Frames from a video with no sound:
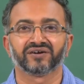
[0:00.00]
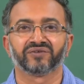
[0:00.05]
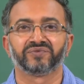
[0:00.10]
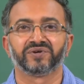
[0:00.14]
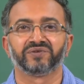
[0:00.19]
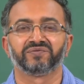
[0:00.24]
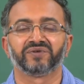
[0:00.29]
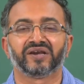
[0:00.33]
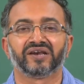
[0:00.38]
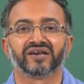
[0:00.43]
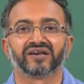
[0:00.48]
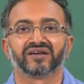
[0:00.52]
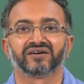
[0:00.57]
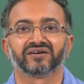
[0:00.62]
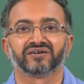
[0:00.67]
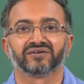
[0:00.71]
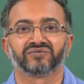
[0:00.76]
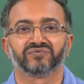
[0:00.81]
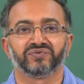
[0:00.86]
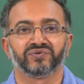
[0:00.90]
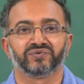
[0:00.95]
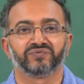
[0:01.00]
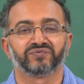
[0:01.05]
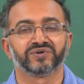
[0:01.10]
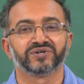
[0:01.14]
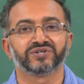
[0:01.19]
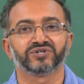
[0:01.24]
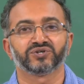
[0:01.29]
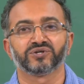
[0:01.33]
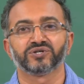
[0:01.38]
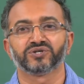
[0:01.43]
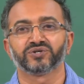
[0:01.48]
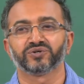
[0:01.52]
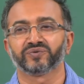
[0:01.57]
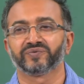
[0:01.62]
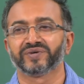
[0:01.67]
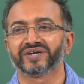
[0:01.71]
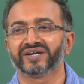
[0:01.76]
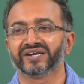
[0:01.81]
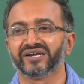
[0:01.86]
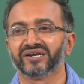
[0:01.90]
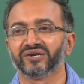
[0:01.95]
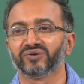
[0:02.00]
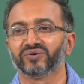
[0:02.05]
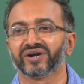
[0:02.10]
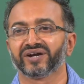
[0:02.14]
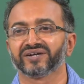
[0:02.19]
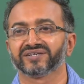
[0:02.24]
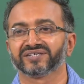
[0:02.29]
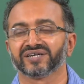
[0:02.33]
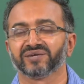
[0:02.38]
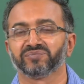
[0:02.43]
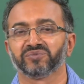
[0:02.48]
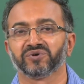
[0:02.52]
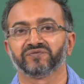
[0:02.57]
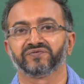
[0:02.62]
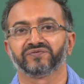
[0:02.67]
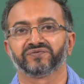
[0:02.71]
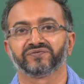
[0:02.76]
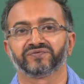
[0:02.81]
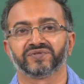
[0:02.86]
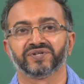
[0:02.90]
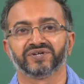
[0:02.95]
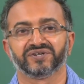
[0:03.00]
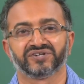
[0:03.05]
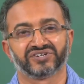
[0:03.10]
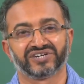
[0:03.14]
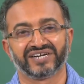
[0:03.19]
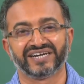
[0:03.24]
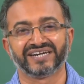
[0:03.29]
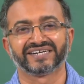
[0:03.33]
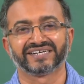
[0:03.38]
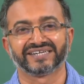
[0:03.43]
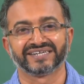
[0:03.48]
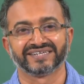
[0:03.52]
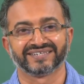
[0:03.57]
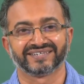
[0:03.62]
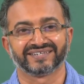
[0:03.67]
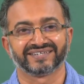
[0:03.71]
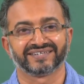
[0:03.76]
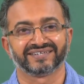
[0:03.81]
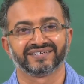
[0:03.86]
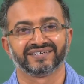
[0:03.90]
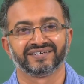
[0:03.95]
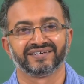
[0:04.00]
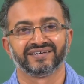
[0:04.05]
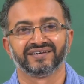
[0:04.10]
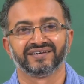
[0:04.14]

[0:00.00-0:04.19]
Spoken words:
we will first also quickly look at some of the trade tests.